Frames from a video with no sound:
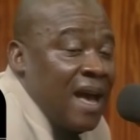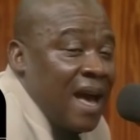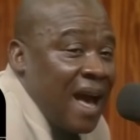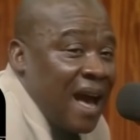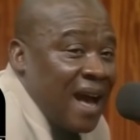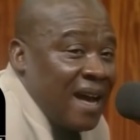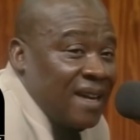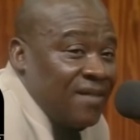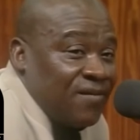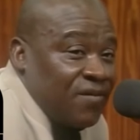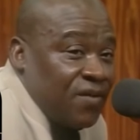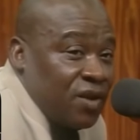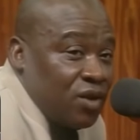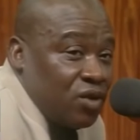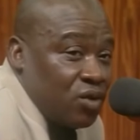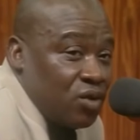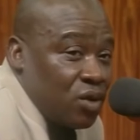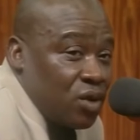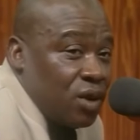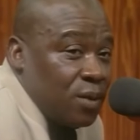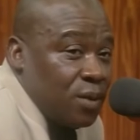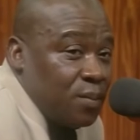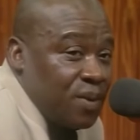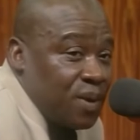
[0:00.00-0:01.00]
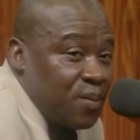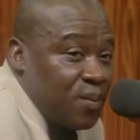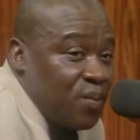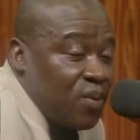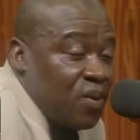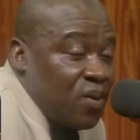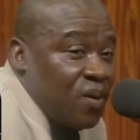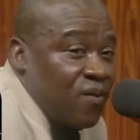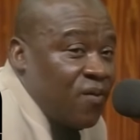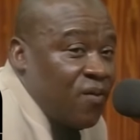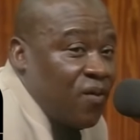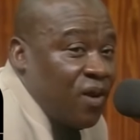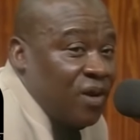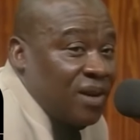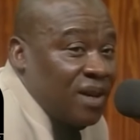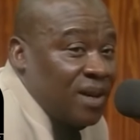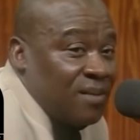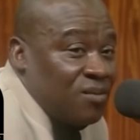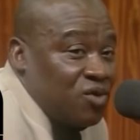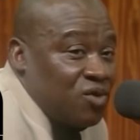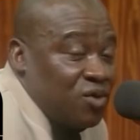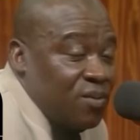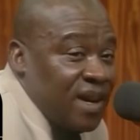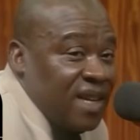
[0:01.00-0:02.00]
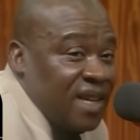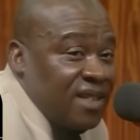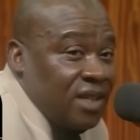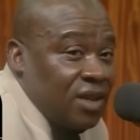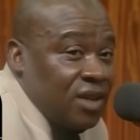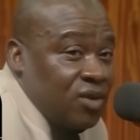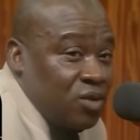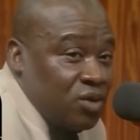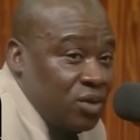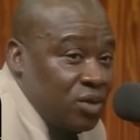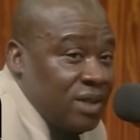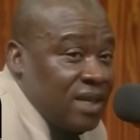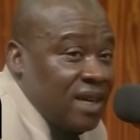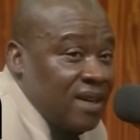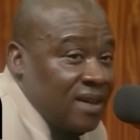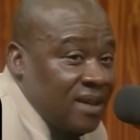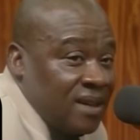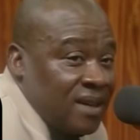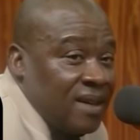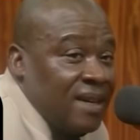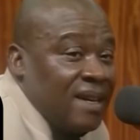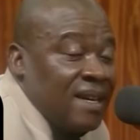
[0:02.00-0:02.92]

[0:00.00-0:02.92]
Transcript: and videoing people for them to be executed.